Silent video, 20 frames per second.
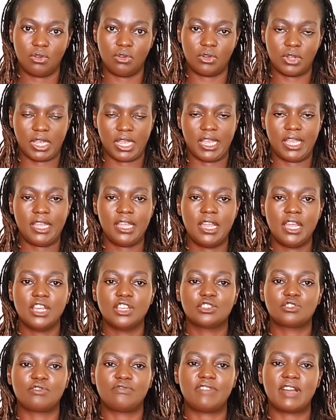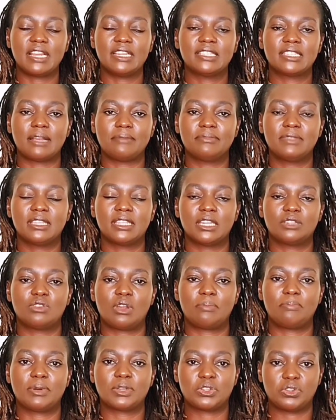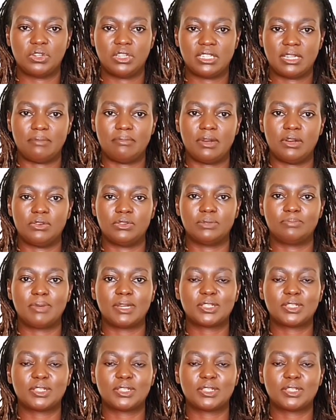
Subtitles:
Okay, so find something that you are passionate about.